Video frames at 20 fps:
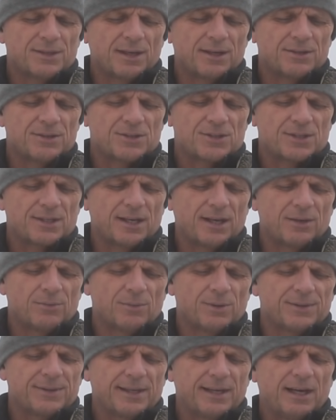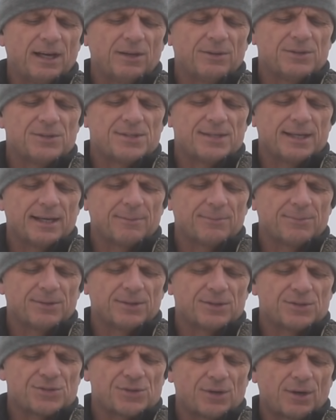to understand what the hell these damn
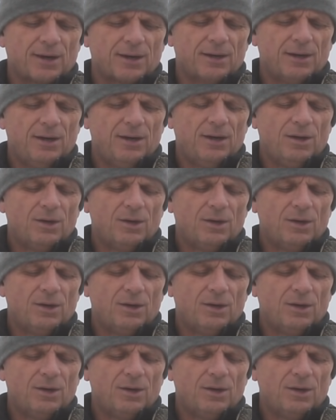things are,